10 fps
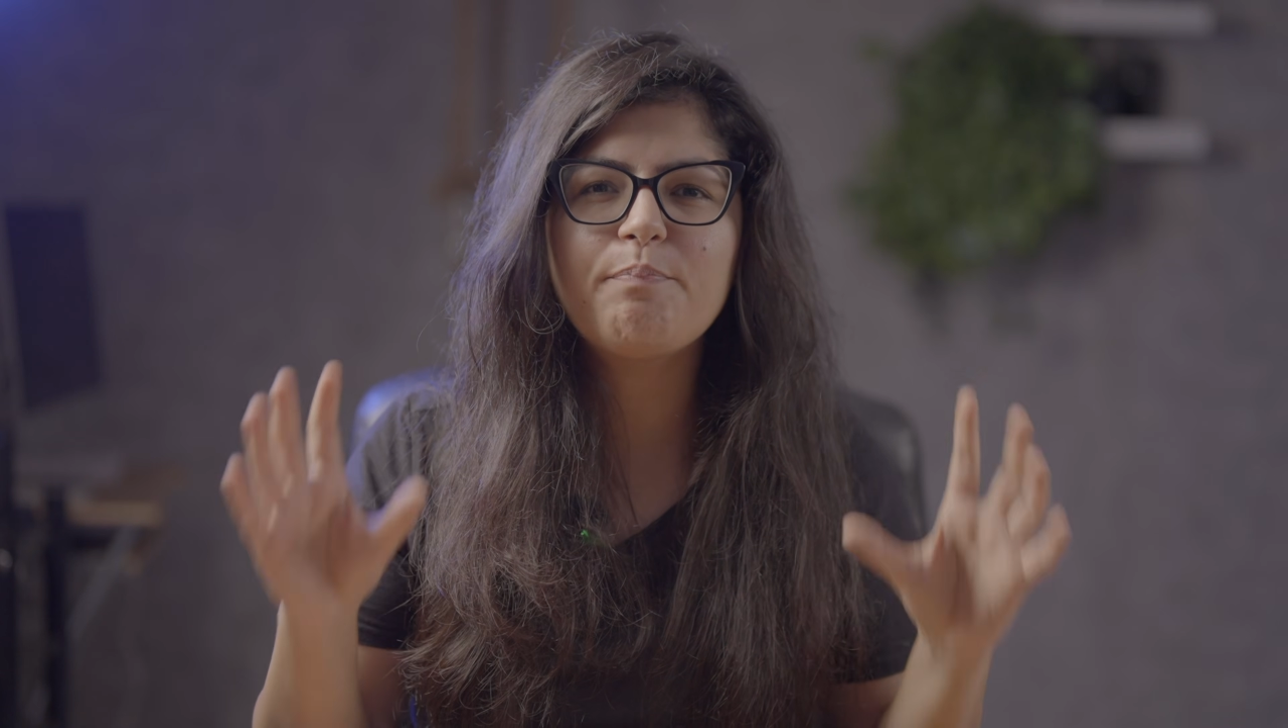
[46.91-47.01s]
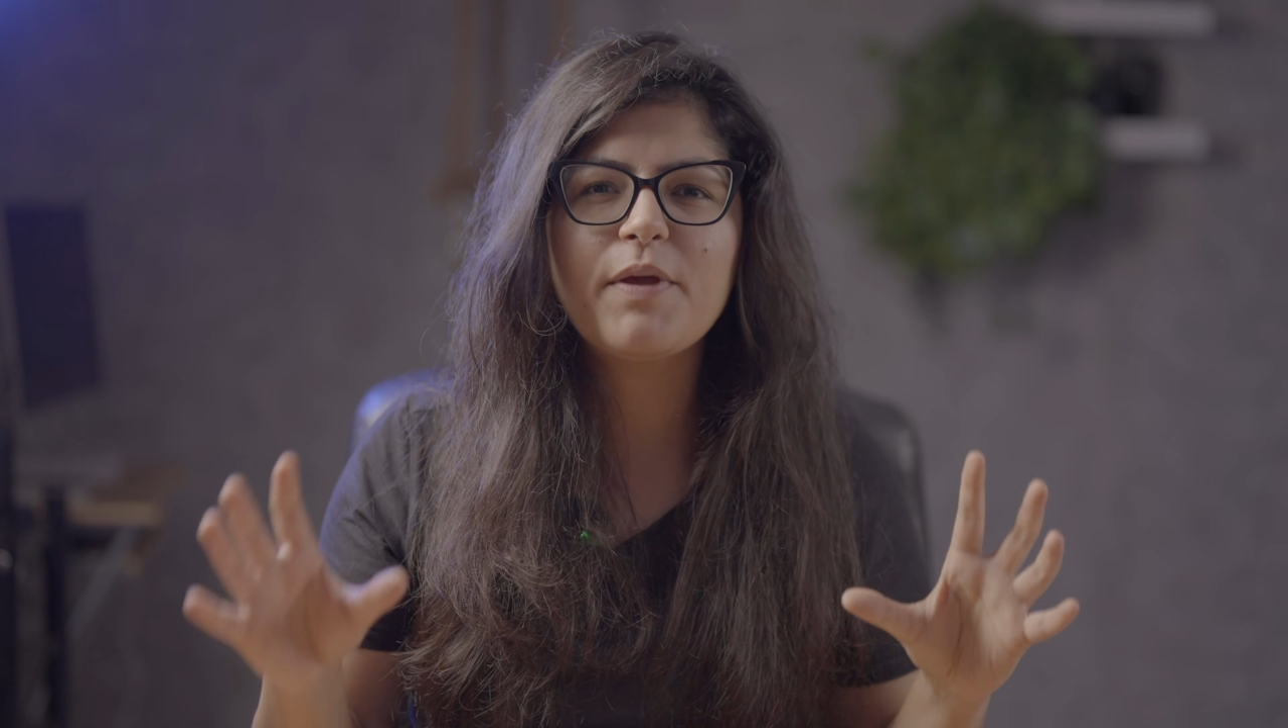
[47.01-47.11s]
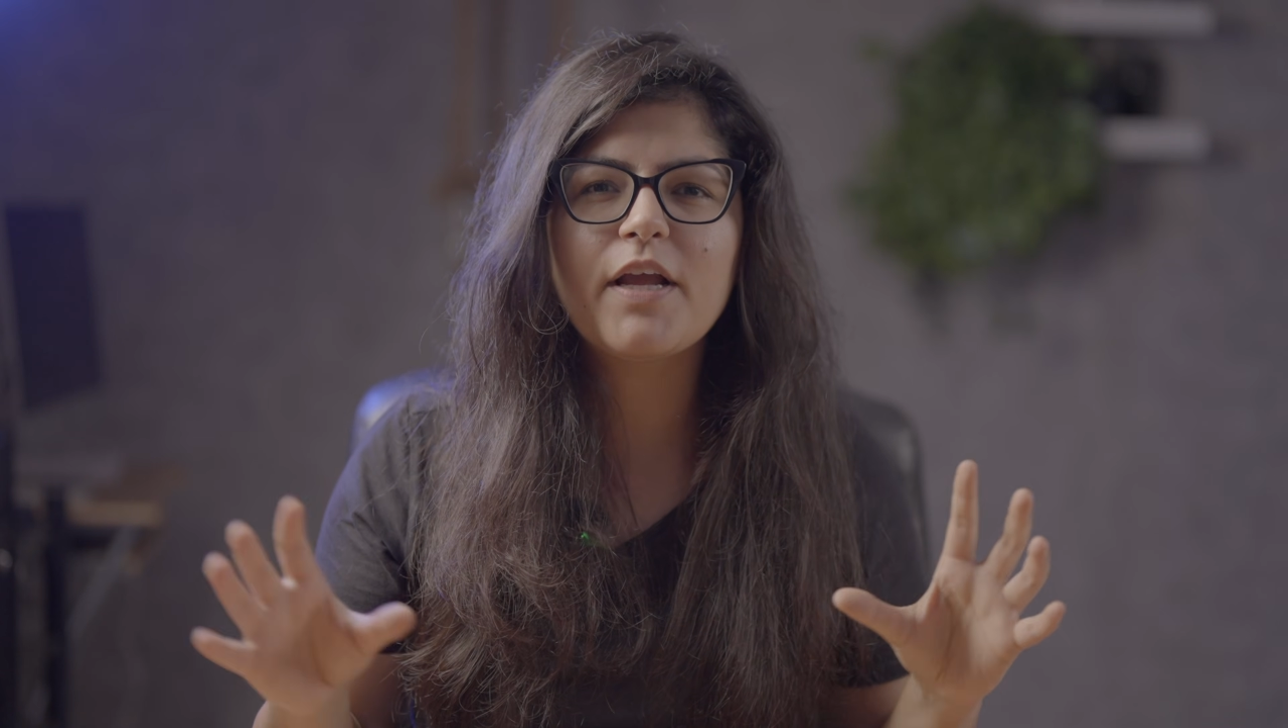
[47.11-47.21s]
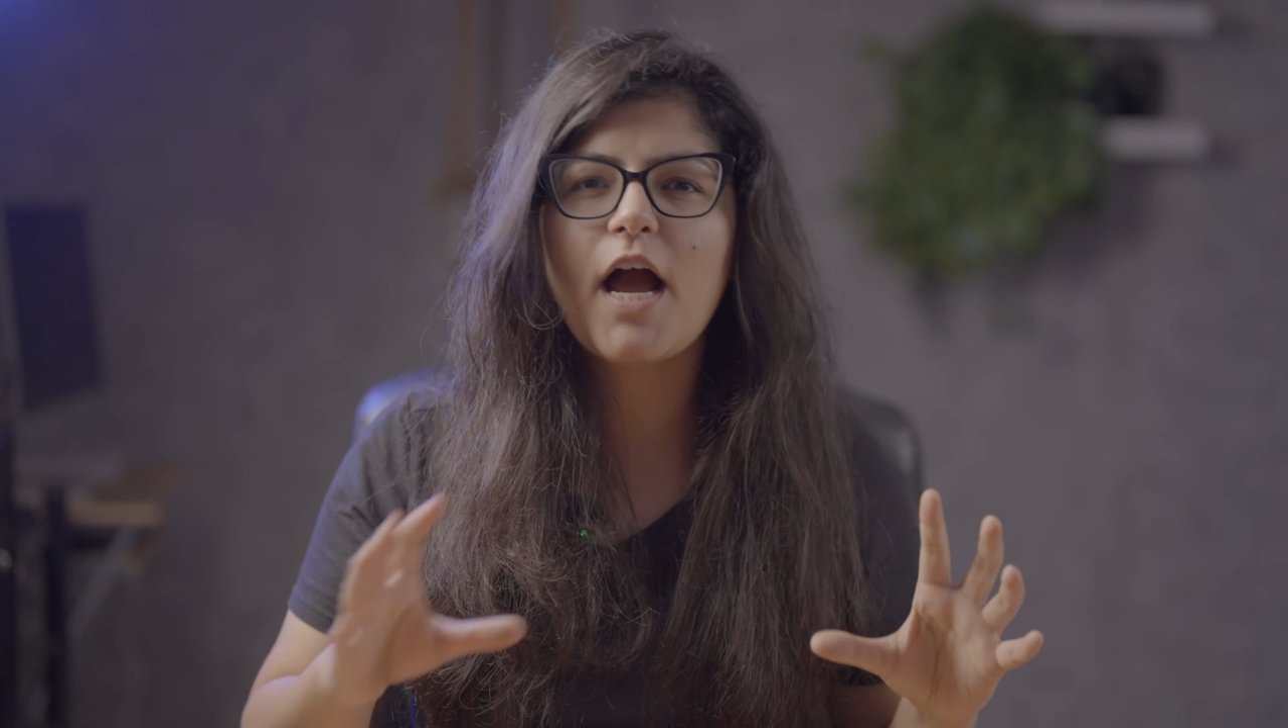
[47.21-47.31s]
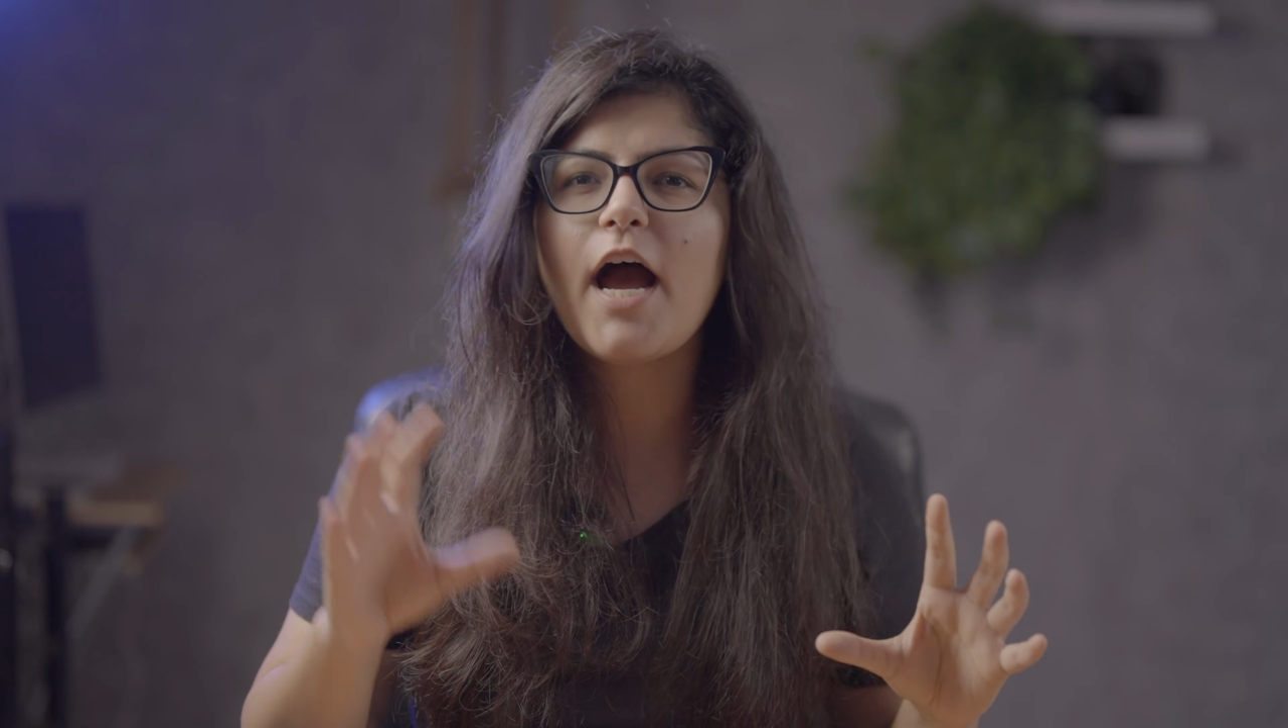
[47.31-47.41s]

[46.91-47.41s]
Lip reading: pick